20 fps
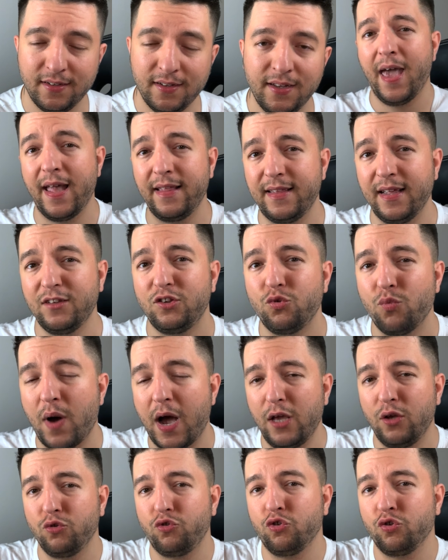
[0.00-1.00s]
and that's why
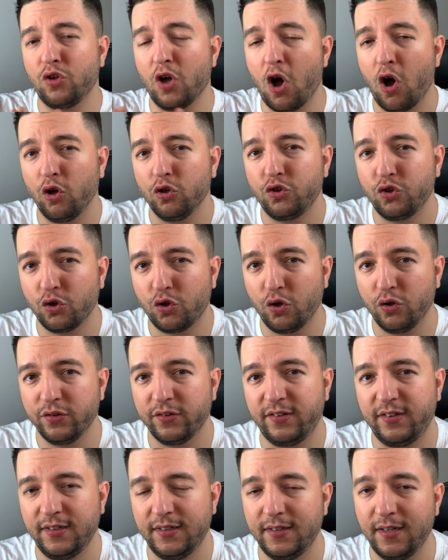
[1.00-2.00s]
you should also
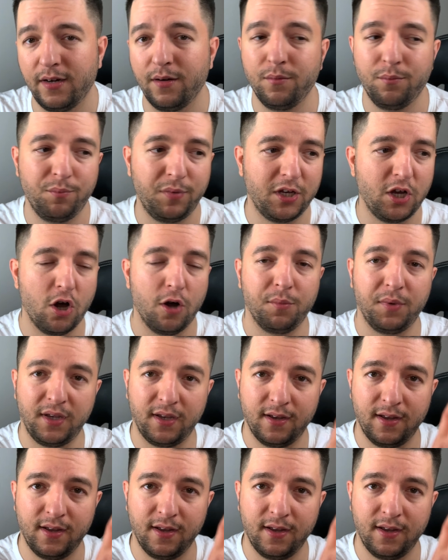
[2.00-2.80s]
consider becoming